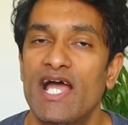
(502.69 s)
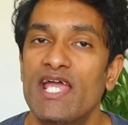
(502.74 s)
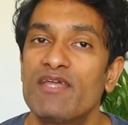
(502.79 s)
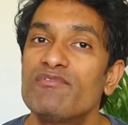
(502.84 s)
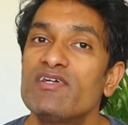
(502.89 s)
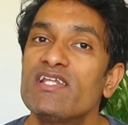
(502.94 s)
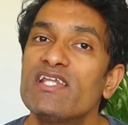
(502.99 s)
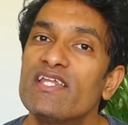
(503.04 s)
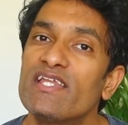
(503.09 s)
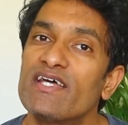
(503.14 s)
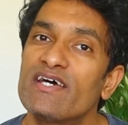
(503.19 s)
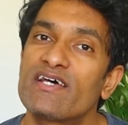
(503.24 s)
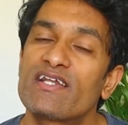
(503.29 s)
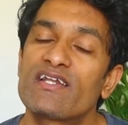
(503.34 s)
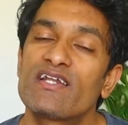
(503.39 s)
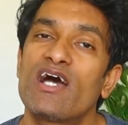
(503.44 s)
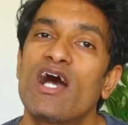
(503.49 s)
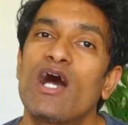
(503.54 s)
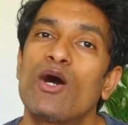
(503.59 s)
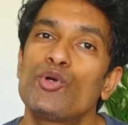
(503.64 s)
I will
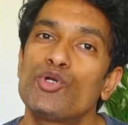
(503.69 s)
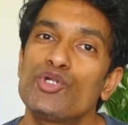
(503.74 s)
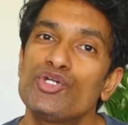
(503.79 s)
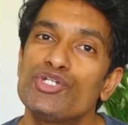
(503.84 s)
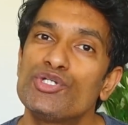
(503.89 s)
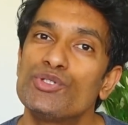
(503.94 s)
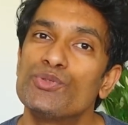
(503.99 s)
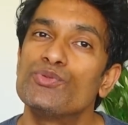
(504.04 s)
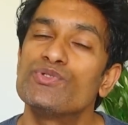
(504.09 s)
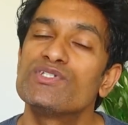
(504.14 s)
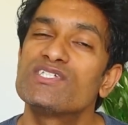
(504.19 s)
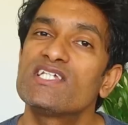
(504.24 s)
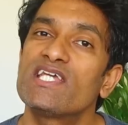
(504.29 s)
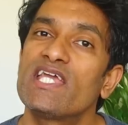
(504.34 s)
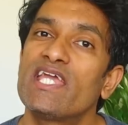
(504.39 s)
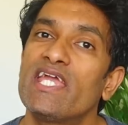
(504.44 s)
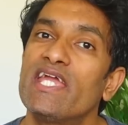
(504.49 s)
learn how to use